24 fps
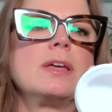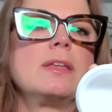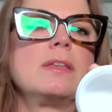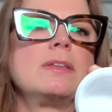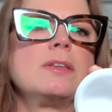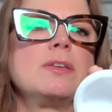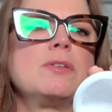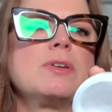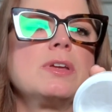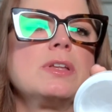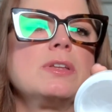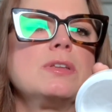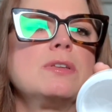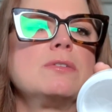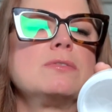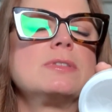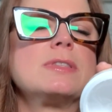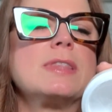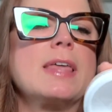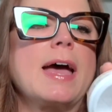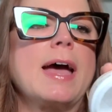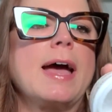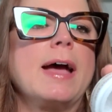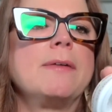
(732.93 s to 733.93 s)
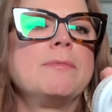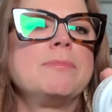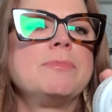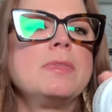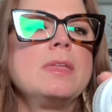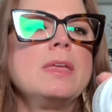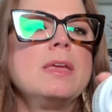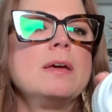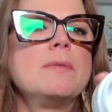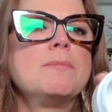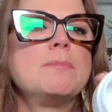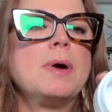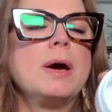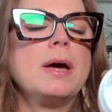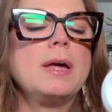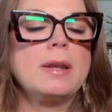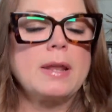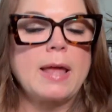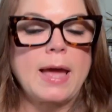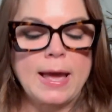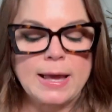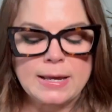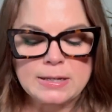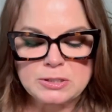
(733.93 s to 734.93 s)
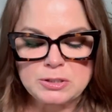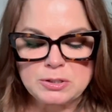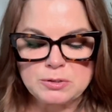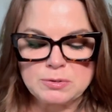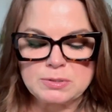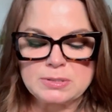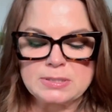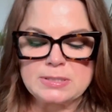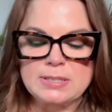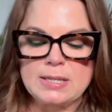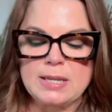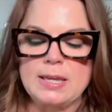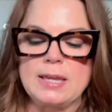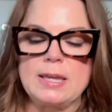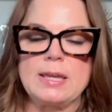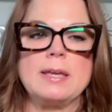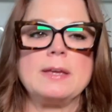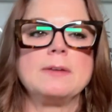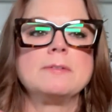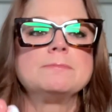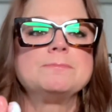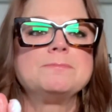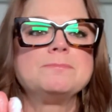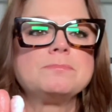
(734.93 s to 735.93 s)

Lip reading: and you can use that. But as you see,